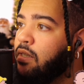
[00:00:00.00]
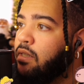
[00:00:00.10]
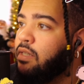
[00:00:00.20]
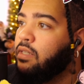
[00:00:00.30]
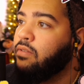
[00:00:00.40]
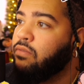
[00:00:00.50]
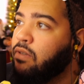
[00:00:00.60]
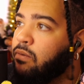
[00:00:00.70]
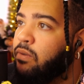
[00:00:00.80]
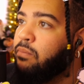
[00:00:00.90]
And if
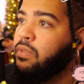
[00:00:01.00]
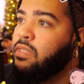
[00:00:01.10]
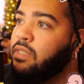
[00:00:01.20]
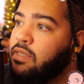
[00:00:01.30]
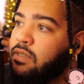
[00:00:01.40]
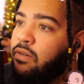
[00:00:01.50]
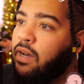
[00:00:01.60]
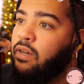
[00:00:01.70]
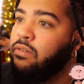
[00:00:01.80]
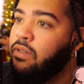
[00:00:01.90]
Trump win Michigan, so
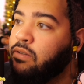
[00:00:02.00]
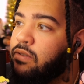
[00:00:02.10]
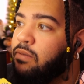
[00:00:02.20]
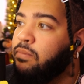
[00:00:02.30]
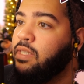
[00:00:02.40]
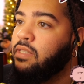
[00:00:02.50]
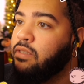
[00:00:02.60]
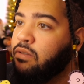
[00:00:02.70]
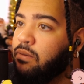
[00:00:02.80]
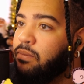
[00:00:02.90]
I don't know. To me, it's
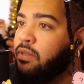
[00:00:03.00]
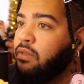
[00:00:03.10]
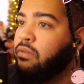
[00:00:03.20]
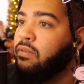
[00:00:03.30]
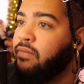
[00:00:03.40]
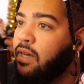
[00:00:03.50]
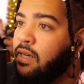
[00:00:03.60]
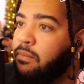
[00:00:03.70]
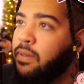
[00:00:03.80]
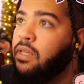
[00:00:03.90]
going to depend on
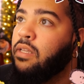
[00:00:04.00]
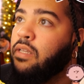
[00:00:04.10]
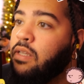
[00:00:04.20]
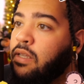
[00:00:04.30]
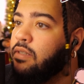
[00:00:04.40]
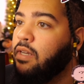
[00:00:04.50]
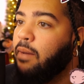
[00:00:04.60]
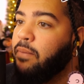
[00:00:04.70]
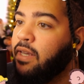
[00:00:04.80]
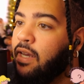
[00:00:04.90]
Nevada, man. I
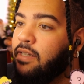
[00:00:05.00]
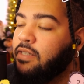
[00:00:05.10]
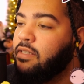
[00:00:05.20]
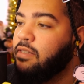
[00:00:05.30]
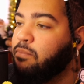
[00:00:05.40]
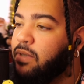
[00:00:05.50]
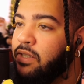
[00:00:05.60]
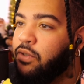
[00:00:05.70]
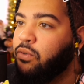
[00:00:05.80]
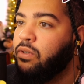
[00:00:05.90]
mean, this has
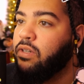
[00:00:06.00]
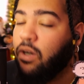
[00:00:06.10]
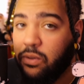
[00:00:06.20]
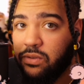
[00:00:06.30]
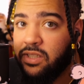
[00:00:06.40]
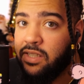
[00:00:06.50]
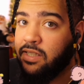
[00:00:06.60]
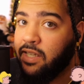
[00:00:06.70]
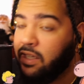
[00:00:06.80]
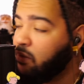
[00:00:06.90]
been your host Sonny
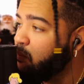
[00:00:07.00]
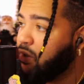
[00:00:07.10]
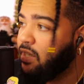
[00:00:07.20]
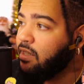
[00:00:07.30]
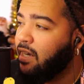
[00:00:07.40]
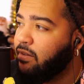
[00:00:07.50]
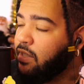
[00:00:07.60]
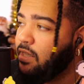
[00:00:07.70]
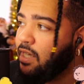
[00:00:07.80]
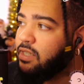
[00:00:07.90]
Daniel breaking down the
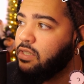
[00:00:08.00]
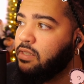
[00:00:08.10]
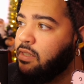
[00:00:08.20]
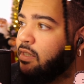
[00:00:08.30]
election.